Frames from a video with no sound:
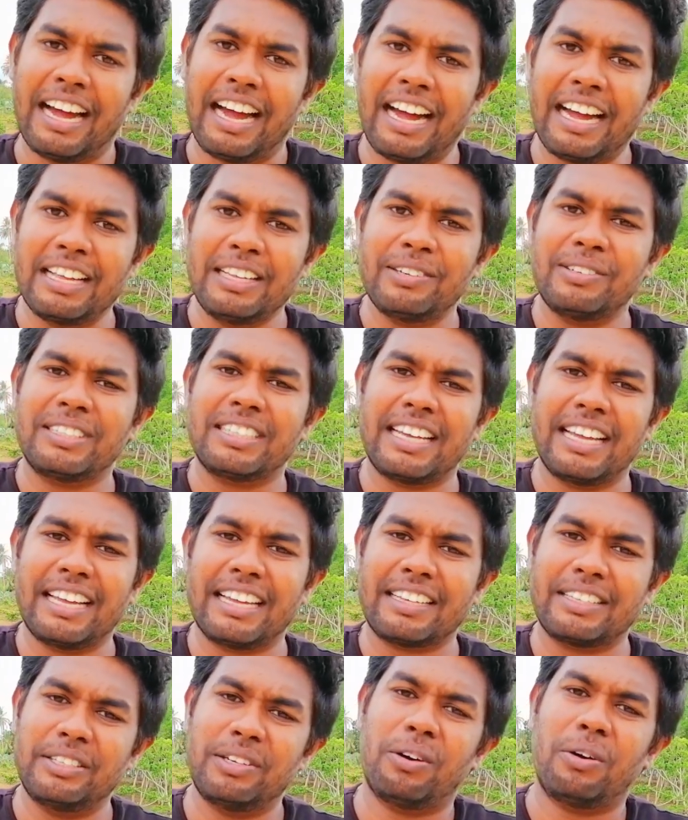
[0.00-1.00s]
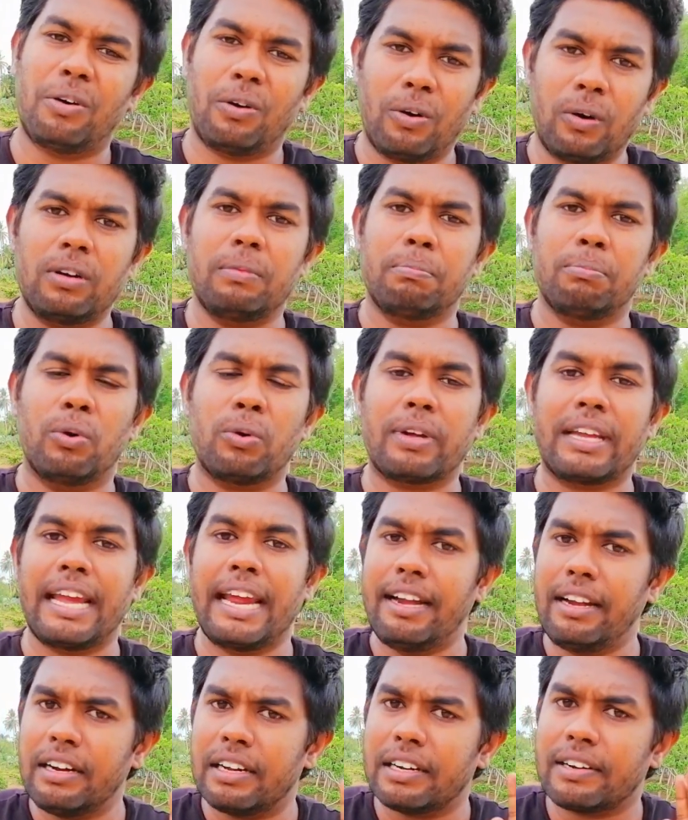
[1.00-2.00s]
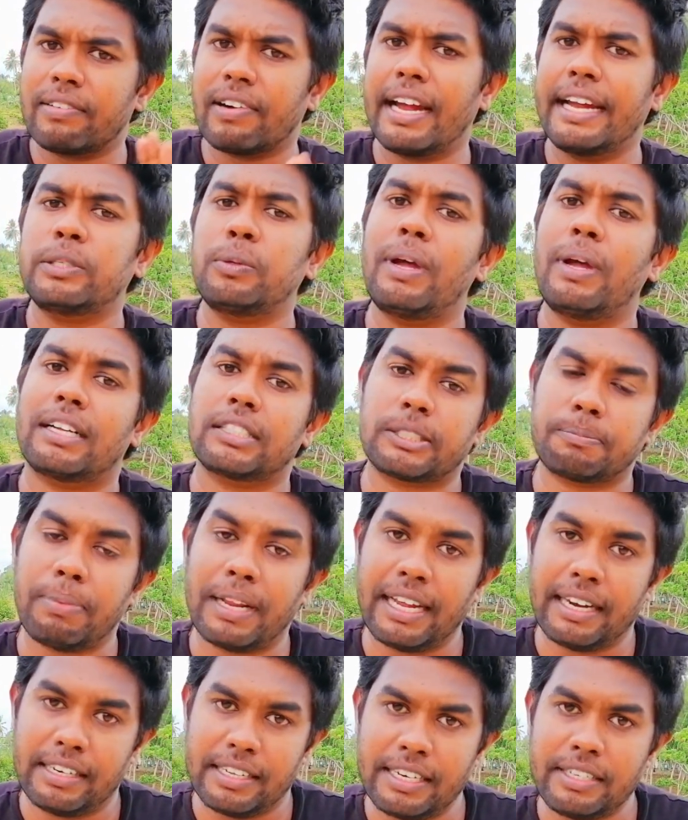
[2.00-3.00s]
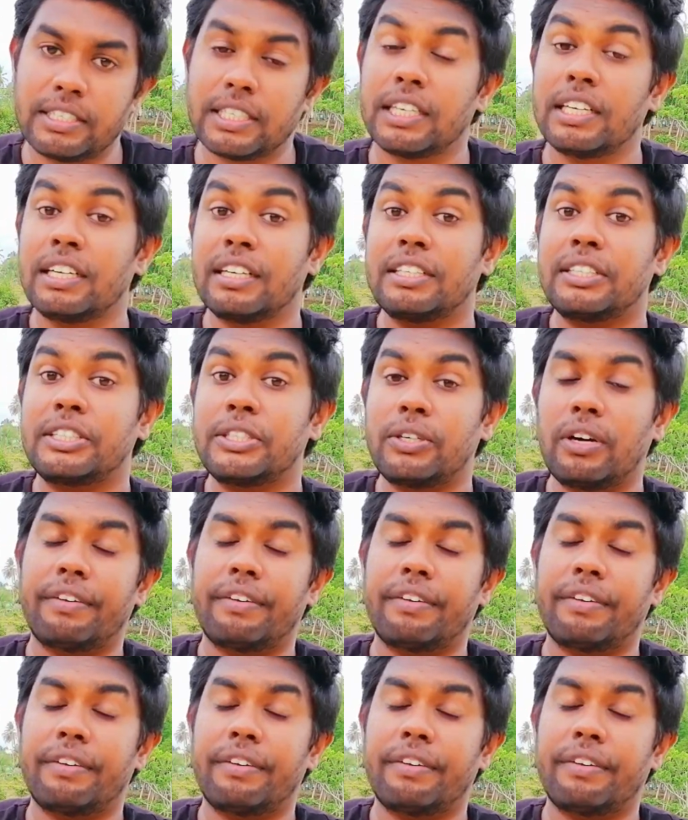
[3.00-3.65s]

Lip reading: You take your own book and try to explain it to your